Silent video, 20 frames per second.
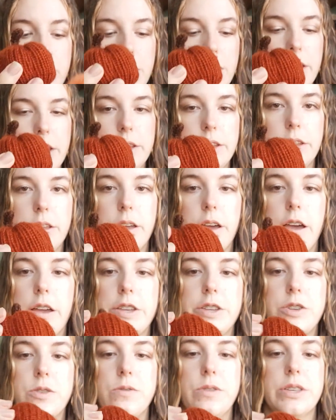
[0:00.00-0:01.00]
And I
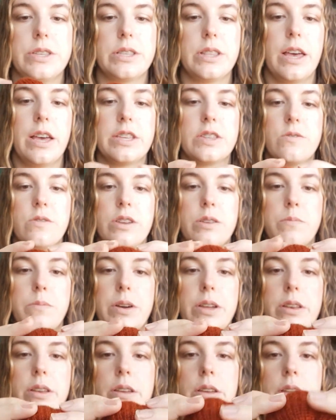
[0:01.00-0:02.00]
showed this last week,
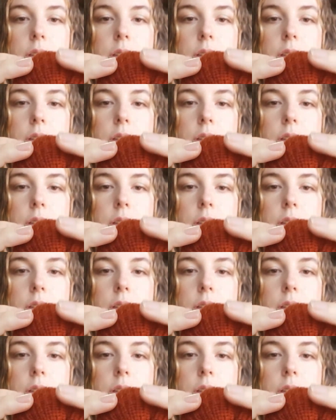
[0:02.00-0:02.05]
but